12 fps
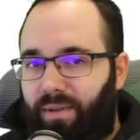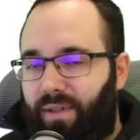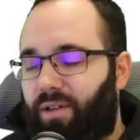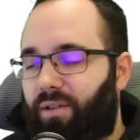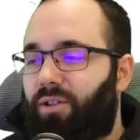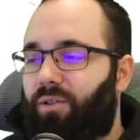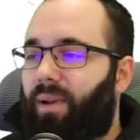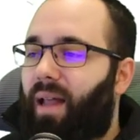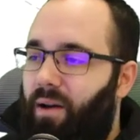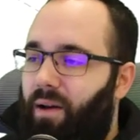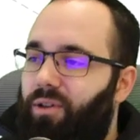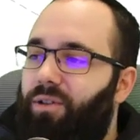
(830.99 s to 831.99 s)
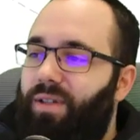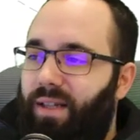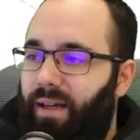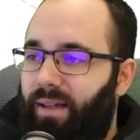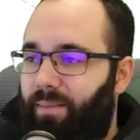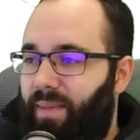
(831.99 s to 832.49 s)
It's going to allow you to
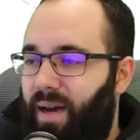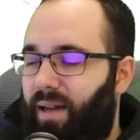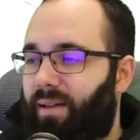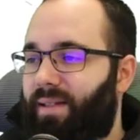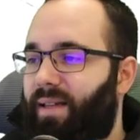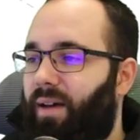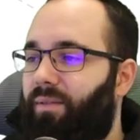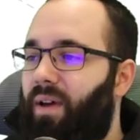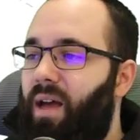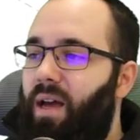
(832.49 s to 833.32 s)
select the panel itself.